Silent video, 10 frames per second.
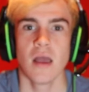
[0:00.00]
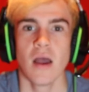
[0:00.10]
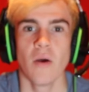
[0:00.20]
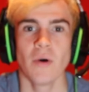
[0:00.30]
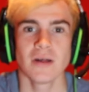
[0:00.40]

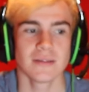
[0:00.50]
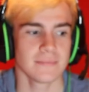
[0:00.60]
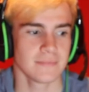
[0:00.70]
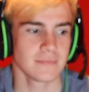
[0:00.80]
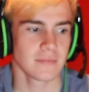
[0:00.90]
Well,
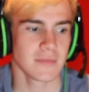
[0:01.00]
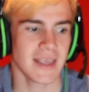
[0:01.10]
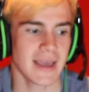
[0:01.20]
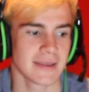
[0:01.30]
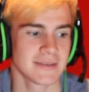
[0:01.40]

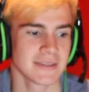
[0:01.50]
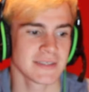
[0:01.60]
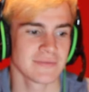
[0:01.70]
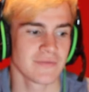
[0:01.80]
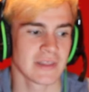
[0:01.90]
yeah, it
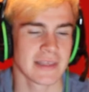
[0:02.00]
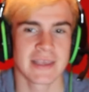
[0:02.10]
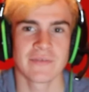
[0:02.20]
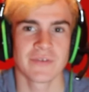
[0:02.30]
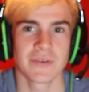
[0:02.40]
doesn't really
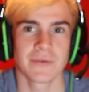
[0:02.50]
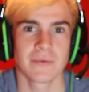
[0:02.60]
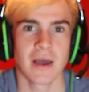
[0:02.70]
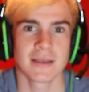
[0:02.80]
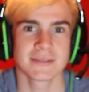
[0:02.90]
give you
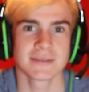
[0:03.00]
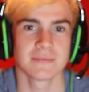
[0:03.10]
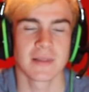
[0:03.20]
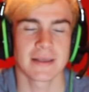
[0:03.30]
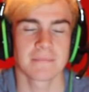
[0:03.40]
us
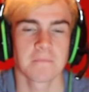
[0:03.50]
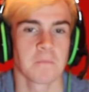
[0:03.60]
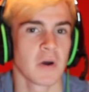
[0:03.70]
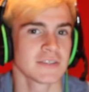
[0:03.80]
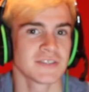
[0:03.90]
like
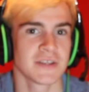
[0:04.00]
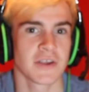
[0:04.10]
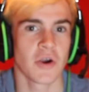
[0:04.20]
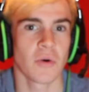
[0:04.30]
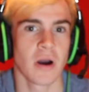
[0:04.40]
much to
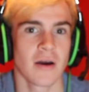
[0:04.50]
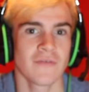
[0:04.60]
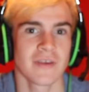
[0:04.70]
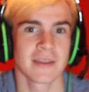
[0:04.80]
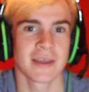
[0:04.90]
go
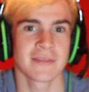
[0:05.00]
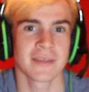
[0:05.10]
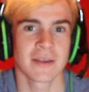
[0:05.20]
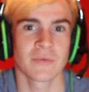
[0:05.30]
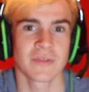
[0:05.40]
off, and I
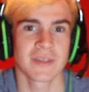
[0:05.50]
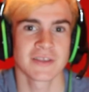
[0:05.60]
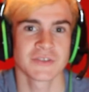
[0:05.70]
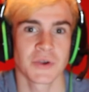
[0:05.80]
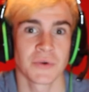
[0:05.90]
think what they
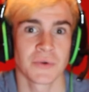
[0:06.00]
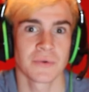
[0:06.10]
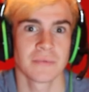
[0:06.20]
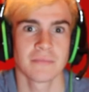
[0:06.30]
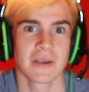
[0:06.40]

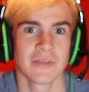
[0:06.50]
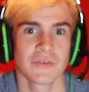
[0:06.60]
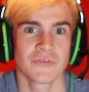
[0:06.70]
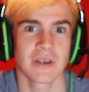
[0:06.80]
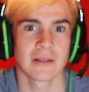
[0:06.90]
show in the
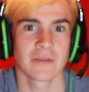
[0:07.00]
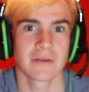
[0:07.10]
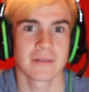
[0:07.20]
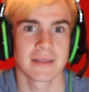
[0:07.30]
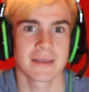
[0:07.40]

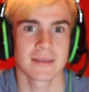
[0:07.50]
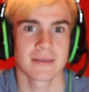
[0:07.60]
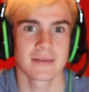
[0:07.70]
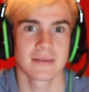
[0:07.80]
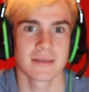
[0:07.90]
trailer, like,
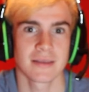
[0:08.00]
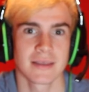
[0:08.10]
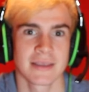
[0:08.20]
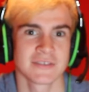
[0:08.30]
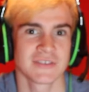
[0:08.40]

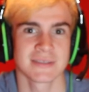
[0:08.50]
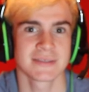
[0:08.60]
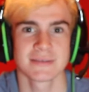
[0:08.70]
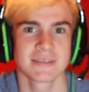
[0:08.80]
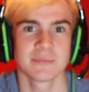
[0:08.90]
it's
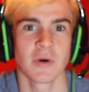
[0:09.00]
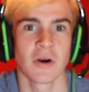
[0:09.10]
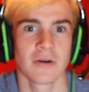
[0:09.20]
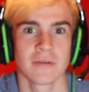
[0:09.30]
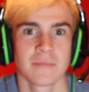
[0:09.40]
just
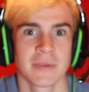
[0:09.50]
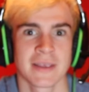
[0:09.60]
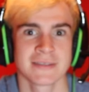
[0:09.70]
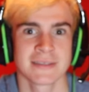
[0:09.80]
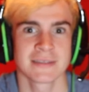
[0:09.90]
small
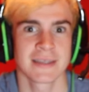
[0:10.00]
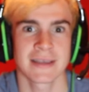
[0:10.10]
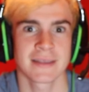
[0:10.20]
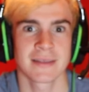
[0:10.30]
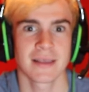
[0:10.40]
pieces.
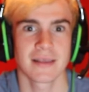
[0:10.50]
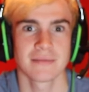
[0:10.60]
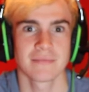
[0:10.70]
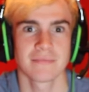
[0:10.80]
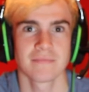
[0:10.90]
Like,
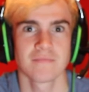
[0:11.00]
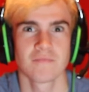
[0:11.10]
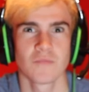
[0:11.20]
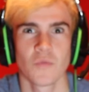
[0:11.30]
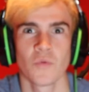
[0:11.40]

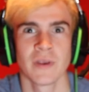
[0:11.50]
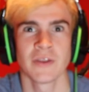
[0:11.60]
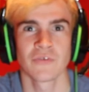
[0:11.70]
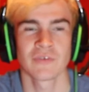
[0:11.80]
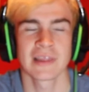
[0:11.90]
we
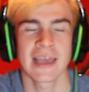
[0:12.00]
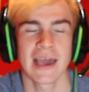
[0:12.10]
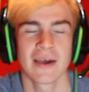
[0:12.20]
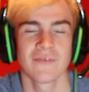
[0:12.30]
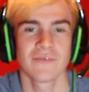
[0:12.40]
don't really
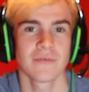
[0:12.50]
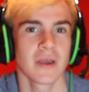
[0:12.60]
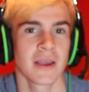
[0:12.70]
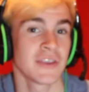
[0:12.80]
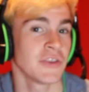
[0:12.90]
have
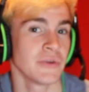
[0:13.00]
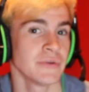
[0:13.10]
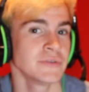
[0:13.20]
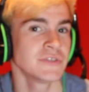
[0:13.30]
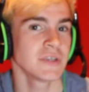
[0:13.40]
a
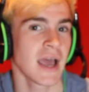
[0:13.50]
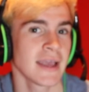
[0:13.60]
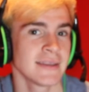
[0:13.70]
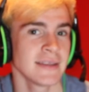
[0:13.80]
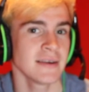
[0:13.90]
huge
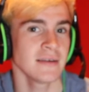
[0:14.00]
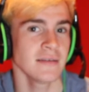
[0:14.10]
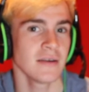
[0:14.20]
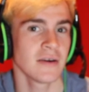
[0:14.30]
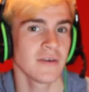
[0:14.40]
idea
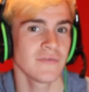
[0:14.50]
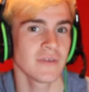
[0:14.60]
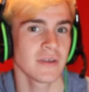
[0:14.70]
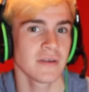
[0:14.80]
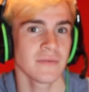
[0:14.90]
of
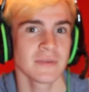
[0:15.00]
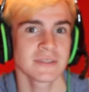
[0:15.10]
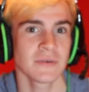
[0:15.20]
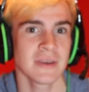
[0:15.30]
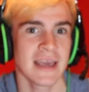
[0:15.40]
what's
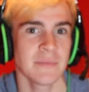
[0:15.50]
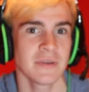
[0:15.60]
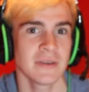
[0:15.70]
going to happen